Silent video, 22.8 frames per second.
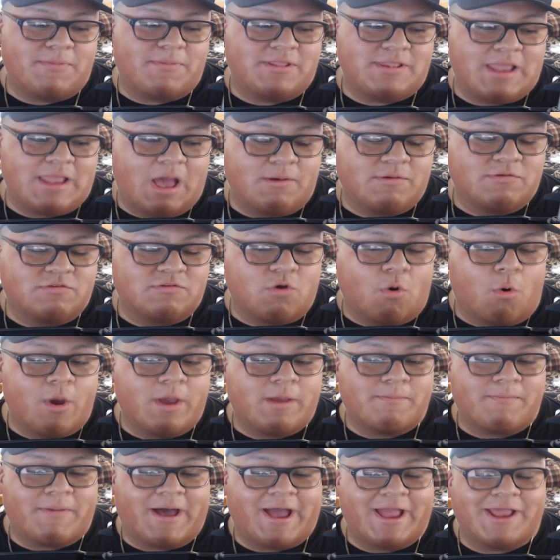but now he's
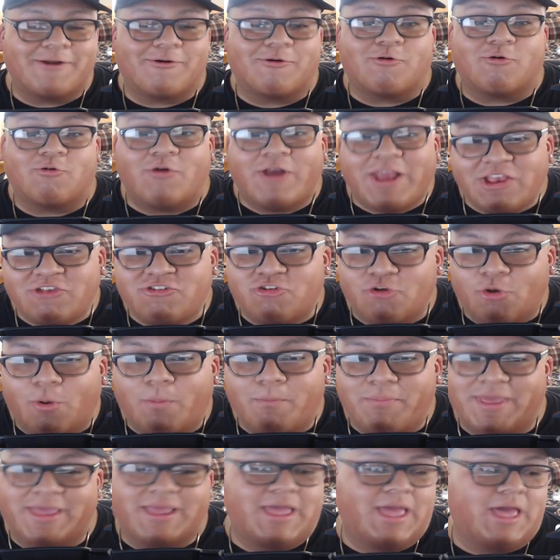going by Rachel
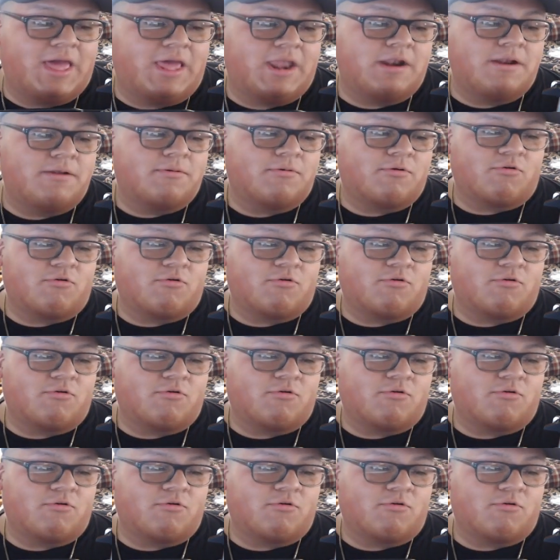Bighead.